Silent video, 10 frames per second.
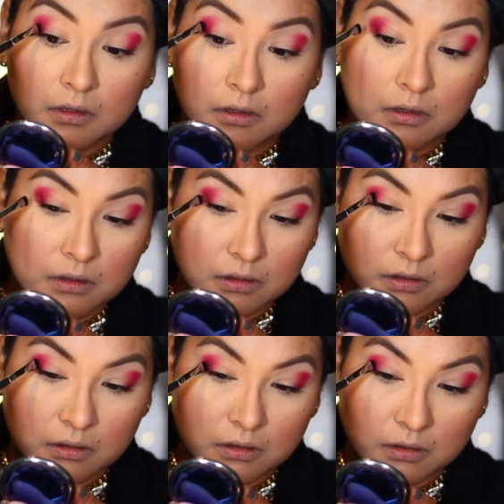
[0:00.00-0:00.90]

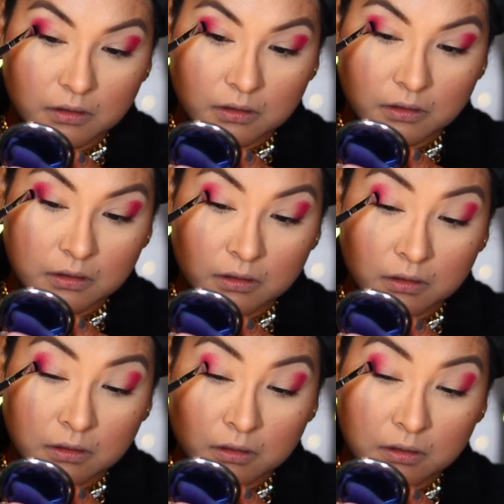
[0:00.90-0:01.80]
and I think I'm gonna use
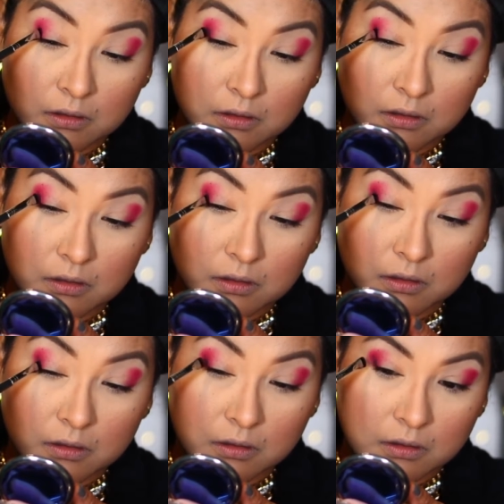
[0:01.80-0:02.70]
this to help
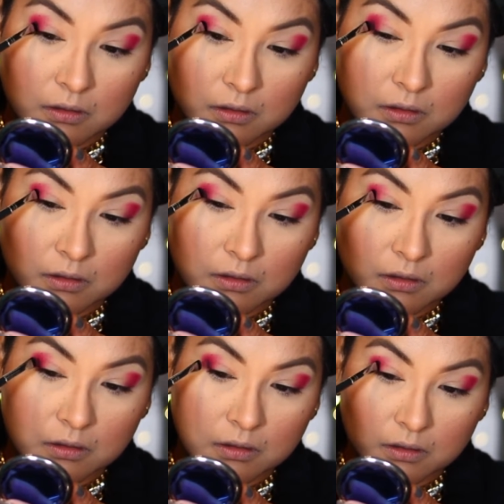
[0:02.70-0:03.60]
deepen out
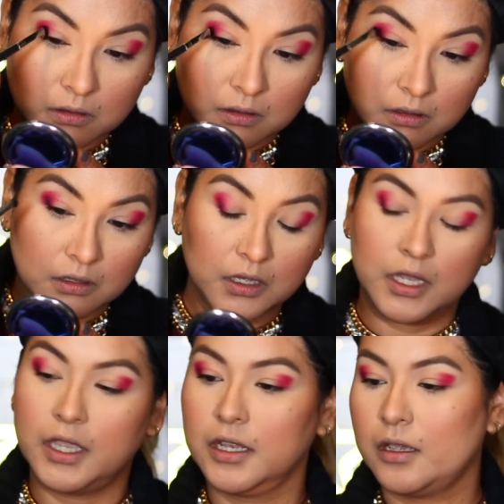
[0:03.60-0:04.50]
the outer
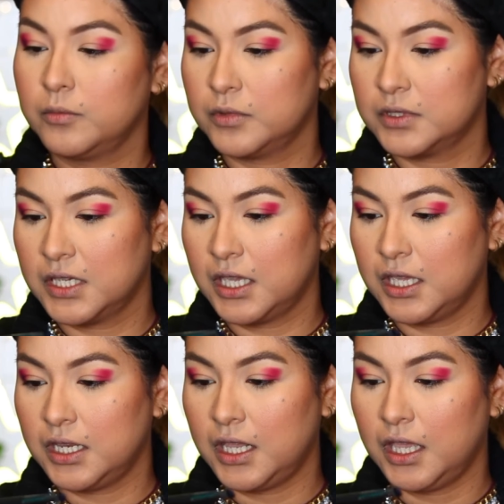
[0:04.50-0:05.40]
and I'm
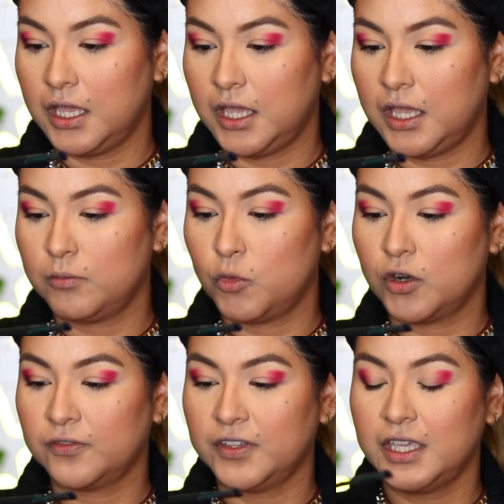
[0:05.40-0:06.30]
taking a
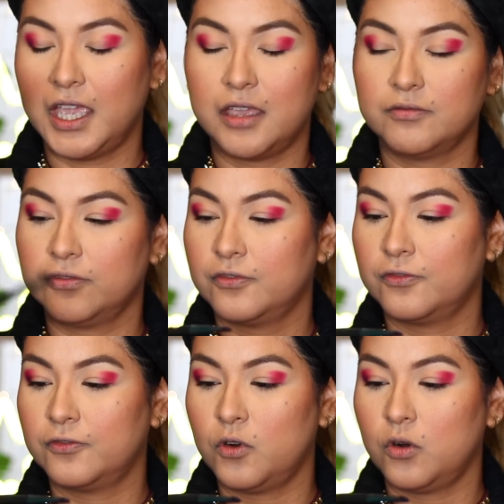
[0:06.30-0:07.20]
Morphe
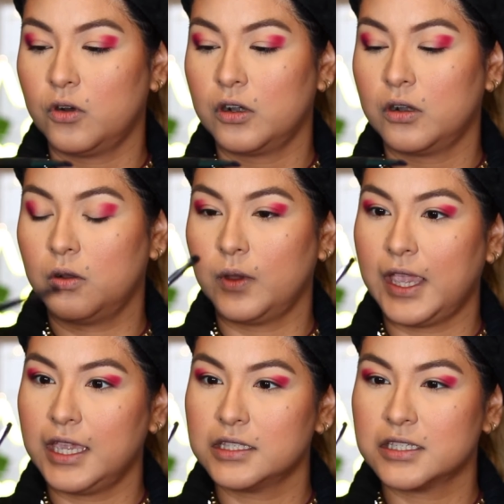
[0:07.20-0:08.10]

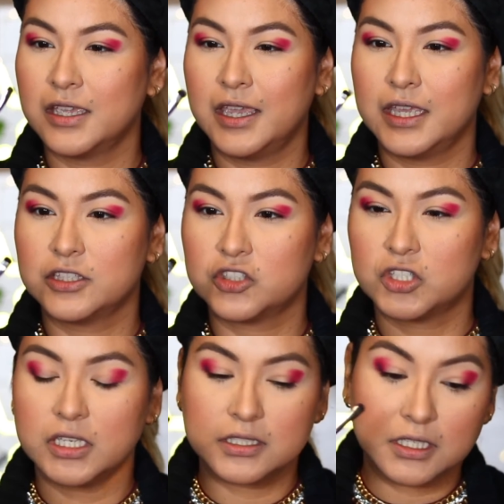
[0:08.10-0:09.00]
M408. It's
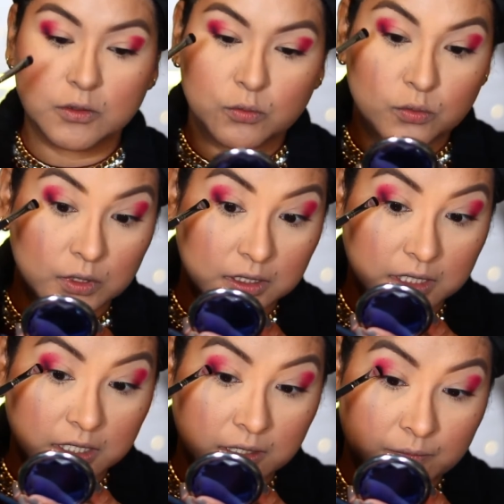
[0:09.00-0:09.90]
just a
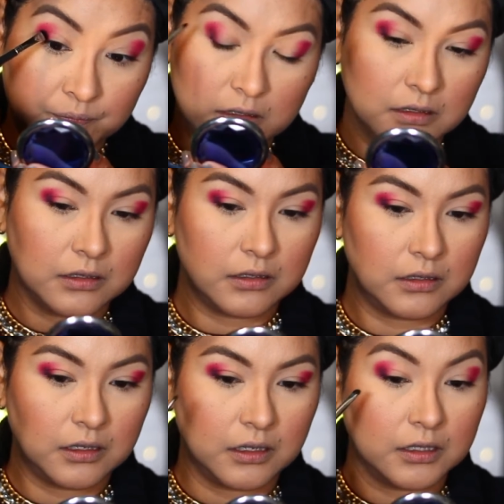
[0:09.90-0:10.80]
really,
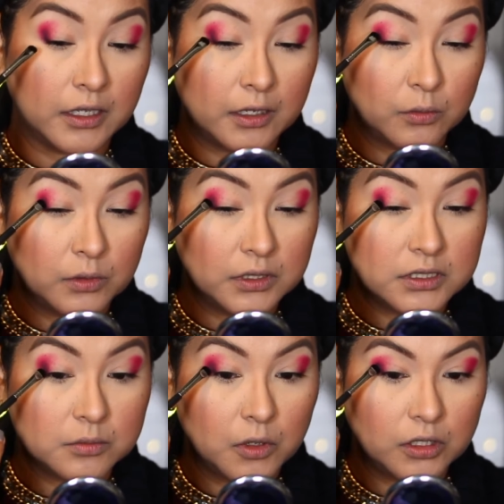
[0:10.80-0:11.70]
uh, like a really
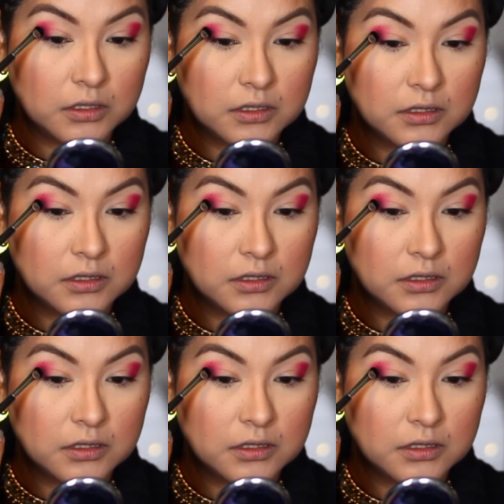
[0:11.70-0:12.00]
small